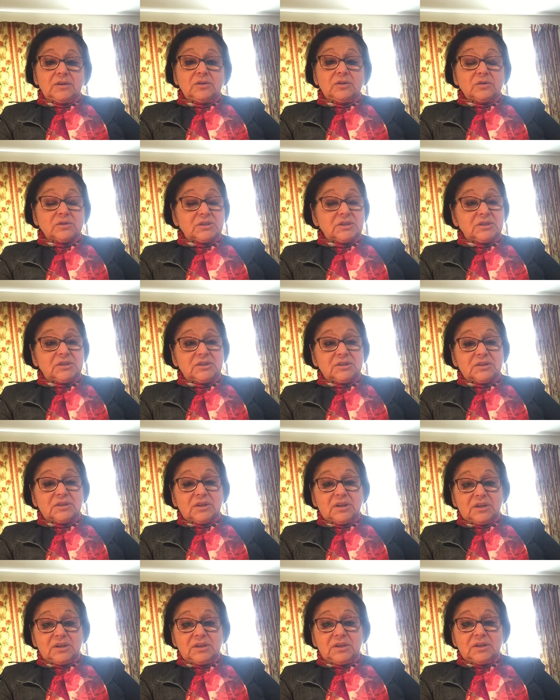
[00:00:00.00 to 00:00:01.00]
Those who didn't
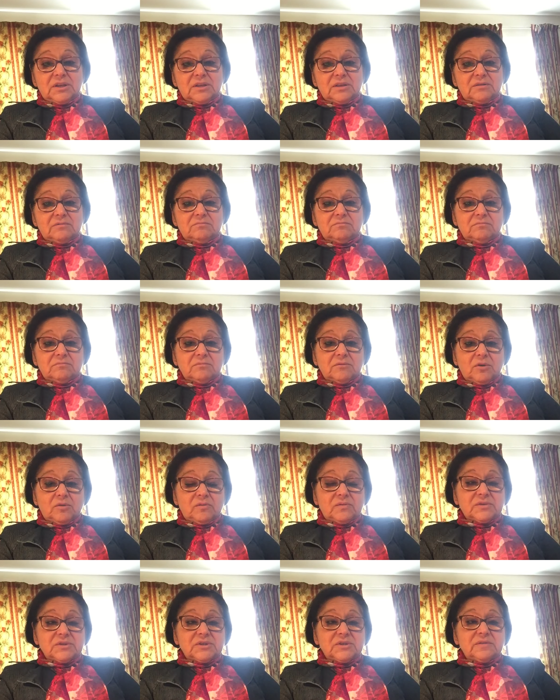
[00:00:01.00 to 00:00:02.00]
like it
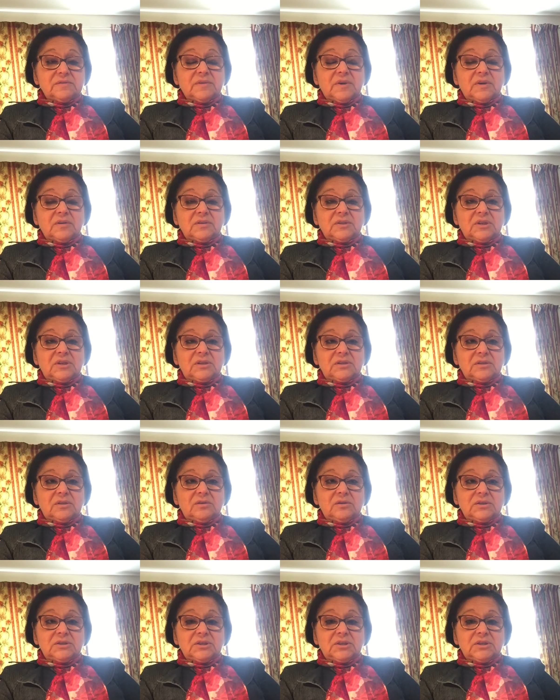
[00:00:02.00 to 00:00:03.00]
obviously found
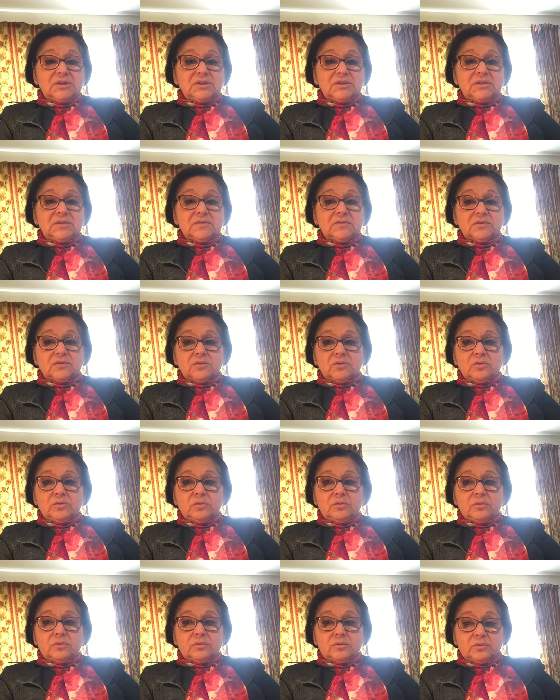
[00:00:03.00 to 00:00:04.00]
alternative
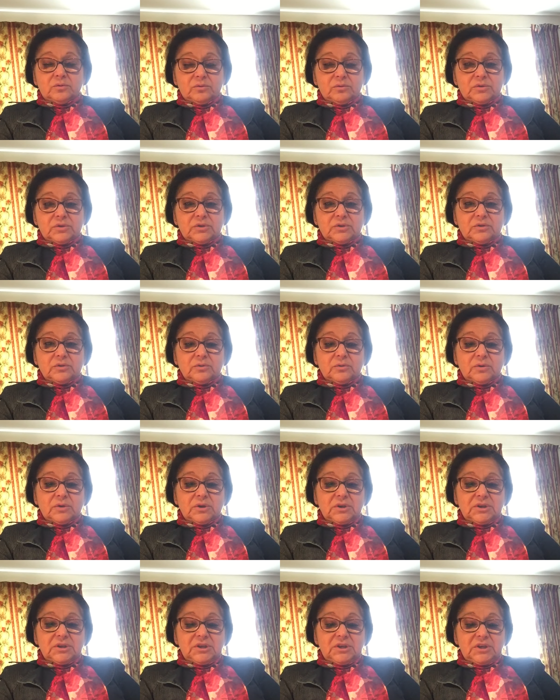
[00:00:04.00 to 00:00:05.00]
routes to
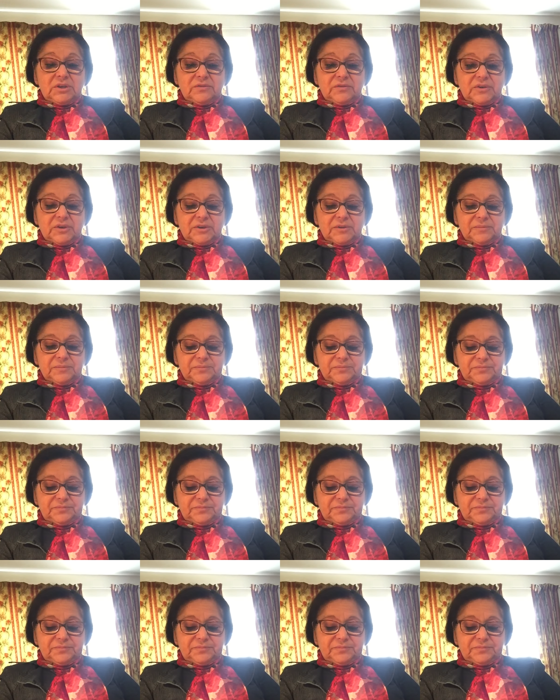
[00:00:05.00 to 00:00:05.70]
earn a living.